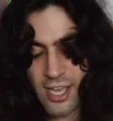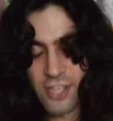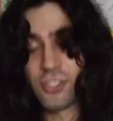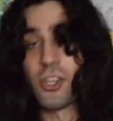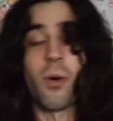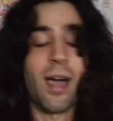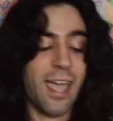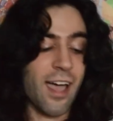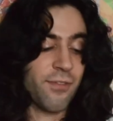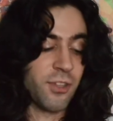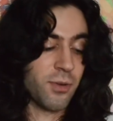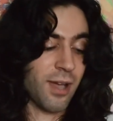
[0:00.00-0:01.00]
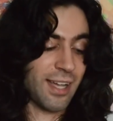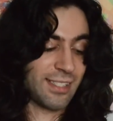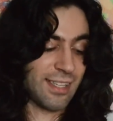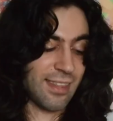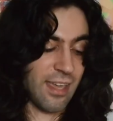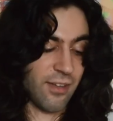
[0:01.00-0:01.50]
So I have you guys
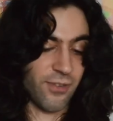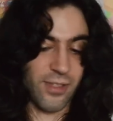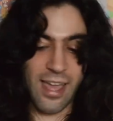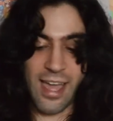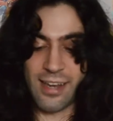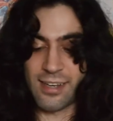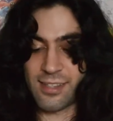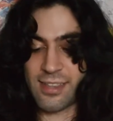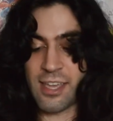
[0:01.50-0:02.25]
to thank for that.